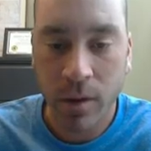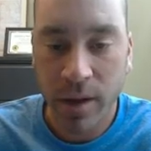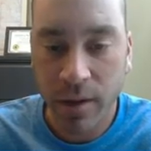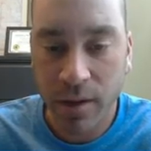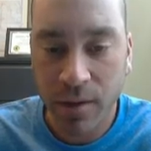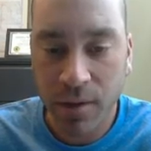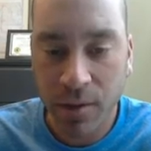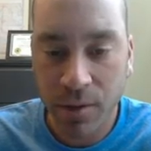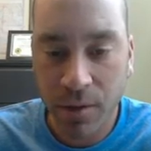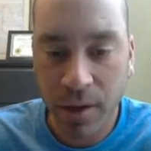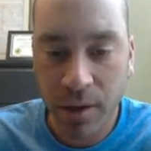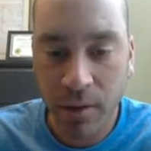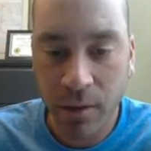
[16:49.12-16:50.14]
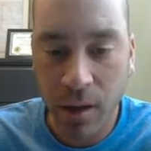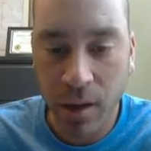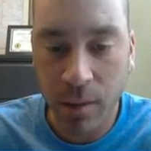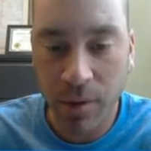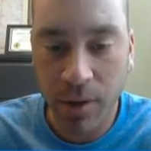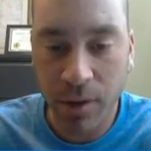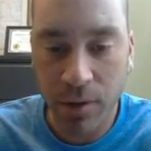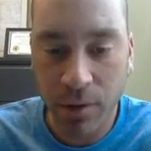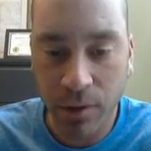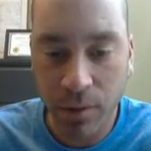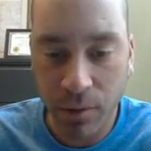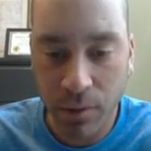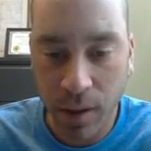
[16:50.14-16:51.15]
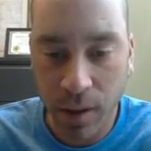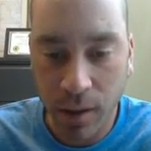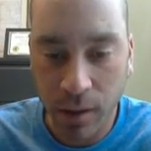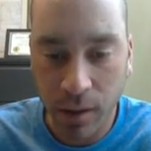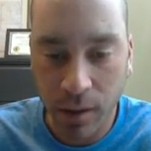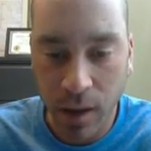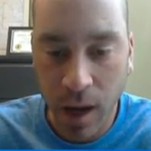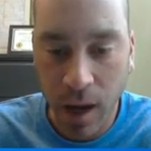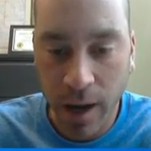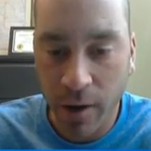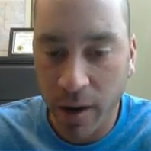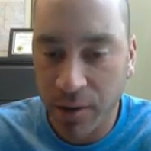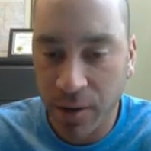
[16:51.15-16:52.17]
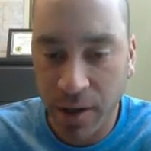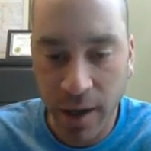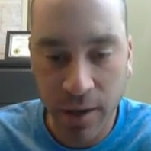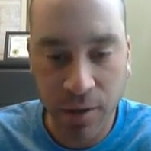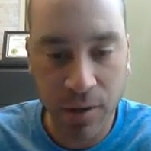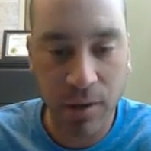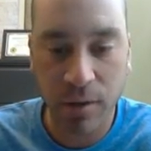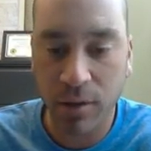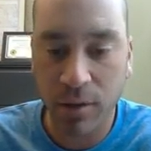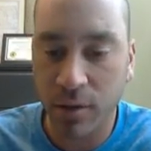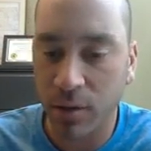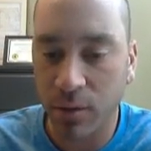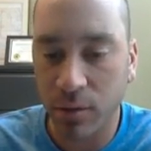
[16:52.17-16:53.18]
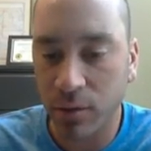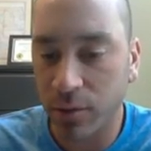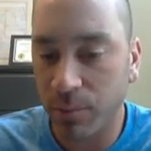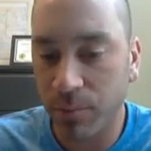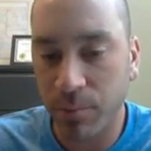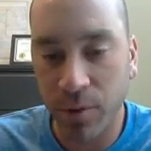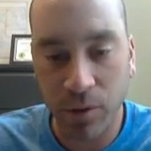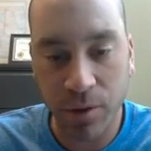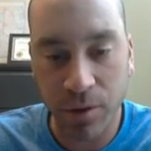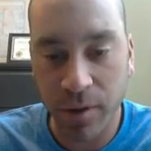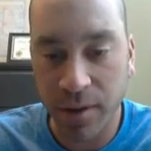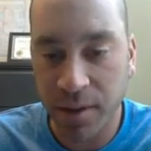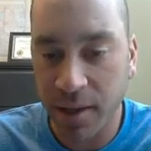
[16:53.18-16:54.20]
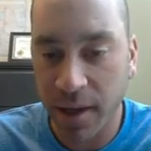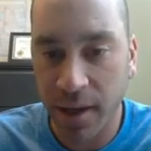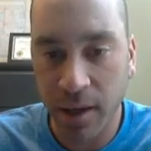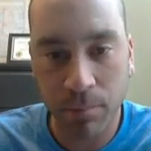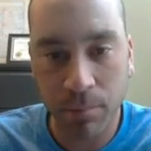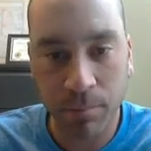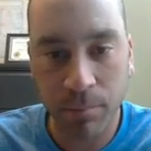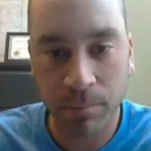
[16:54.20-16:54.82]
Industry, I'm going to do higher education. You'll do the same.